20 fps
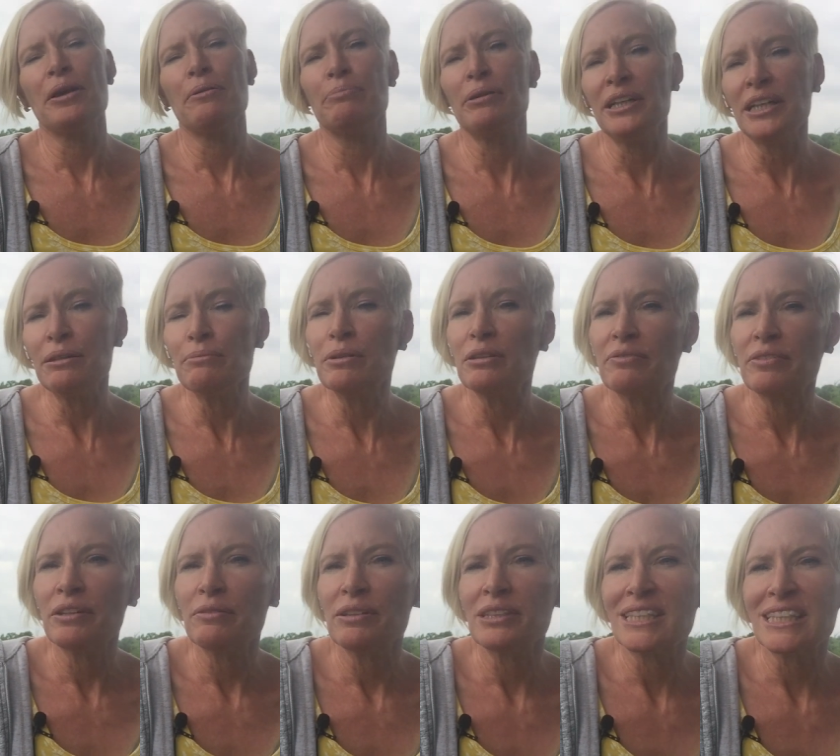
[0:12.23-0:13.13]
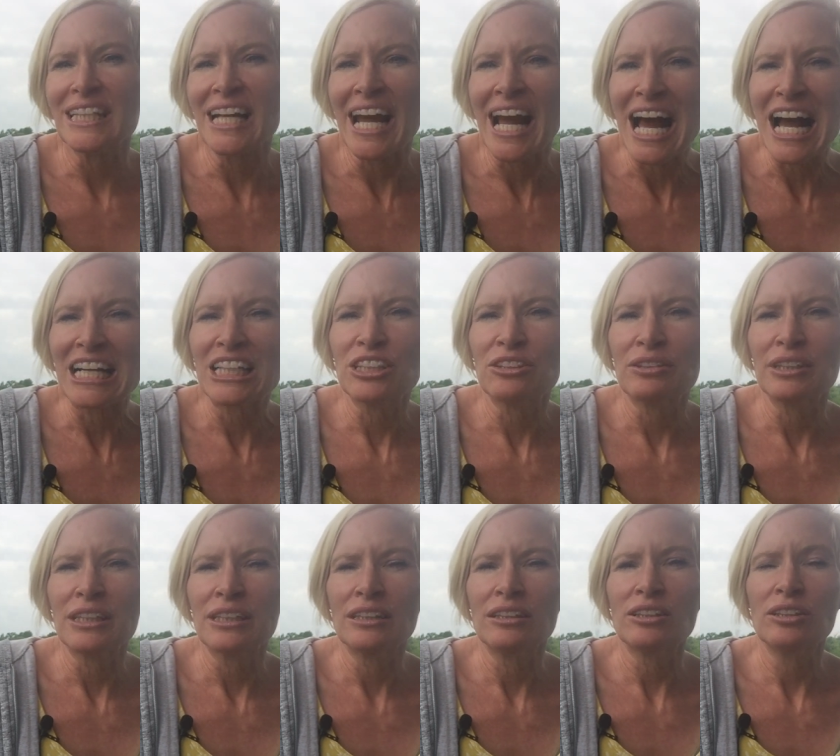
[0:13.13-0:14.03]
Brittany Murphy was an
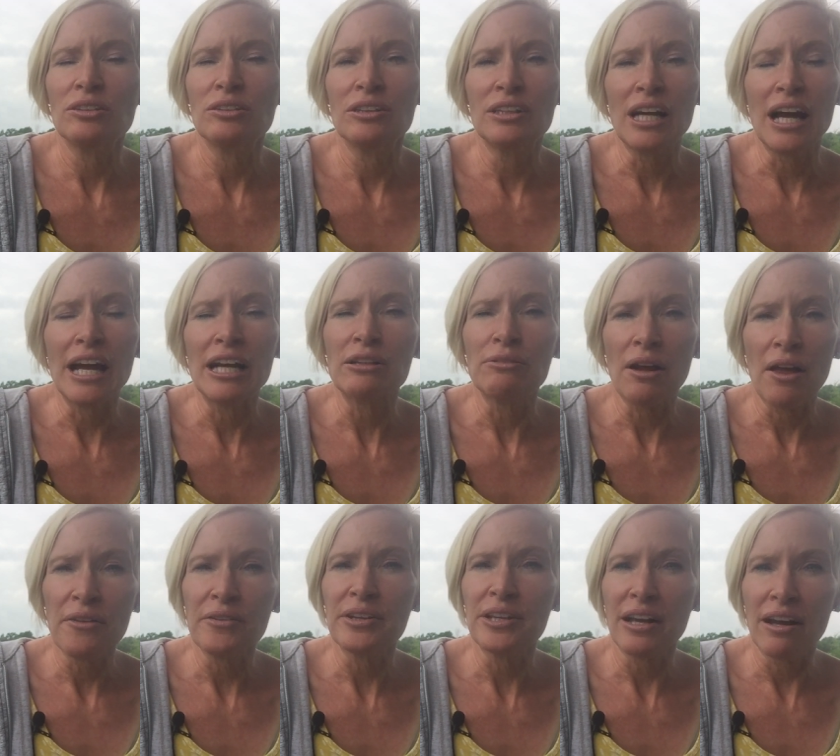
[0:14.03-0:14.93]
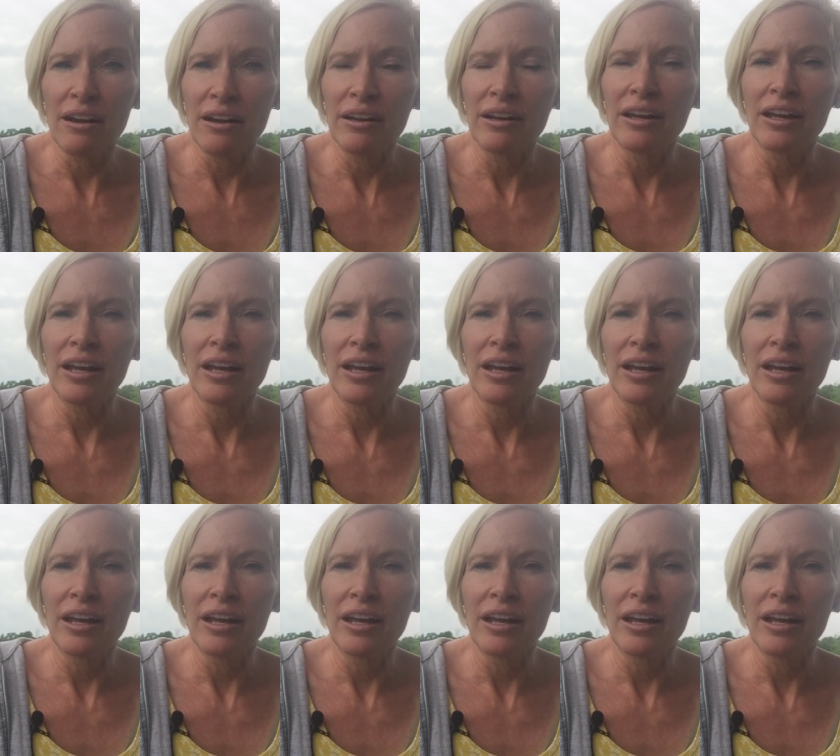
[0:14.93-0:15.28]
actress who died rather young,